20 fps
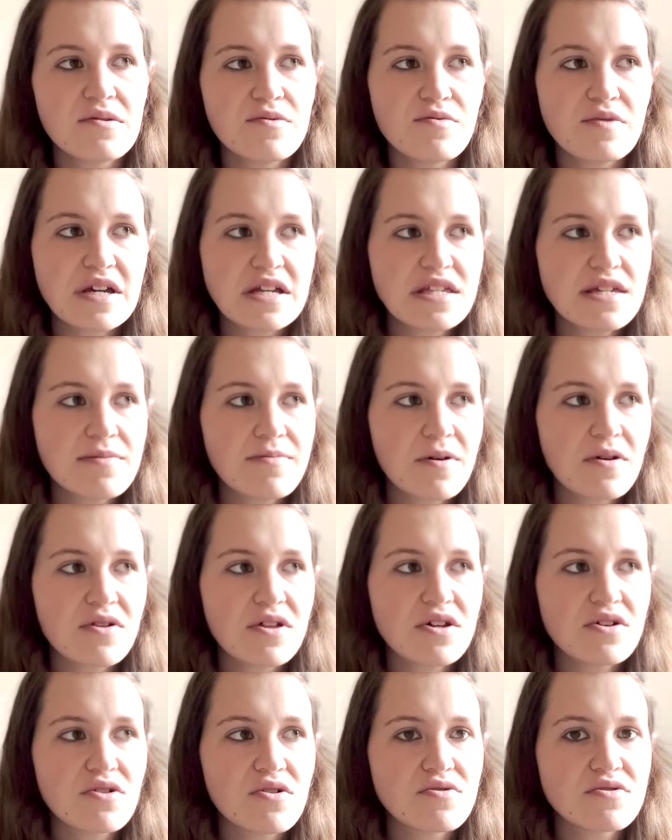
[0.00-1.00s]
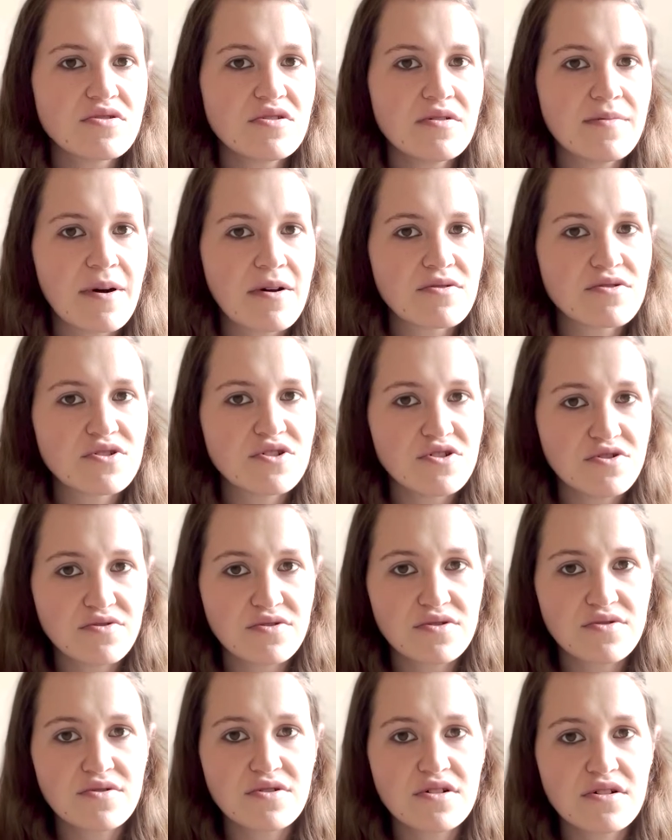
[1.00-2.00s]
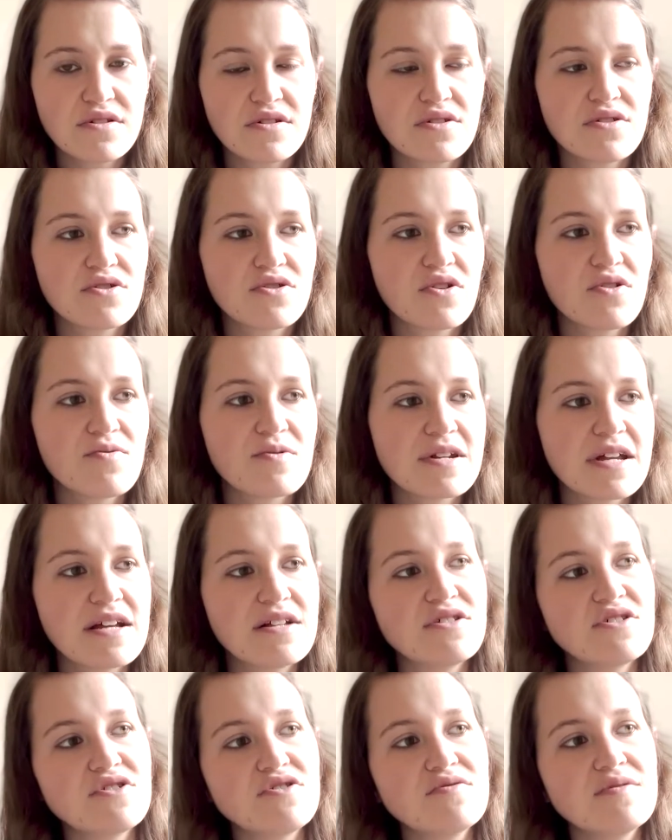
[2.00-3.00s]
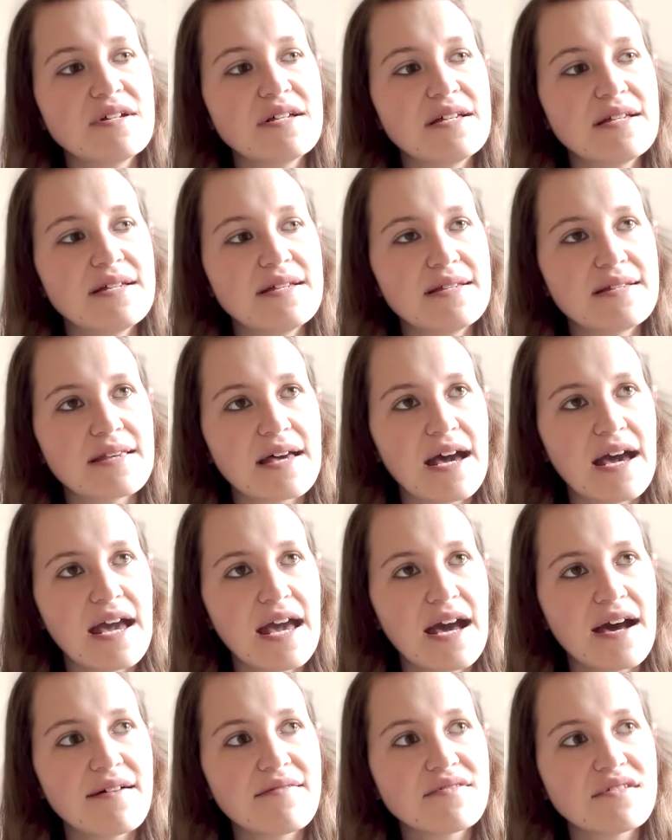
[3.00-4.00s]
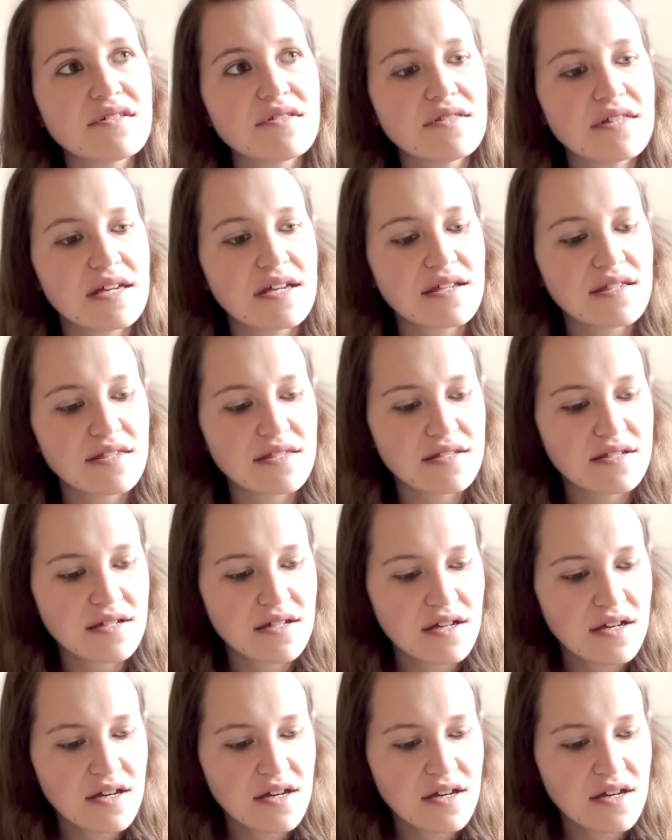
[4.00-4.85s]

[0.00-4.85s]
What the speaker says: We typically go to about 2 stores. So what I do is I have the list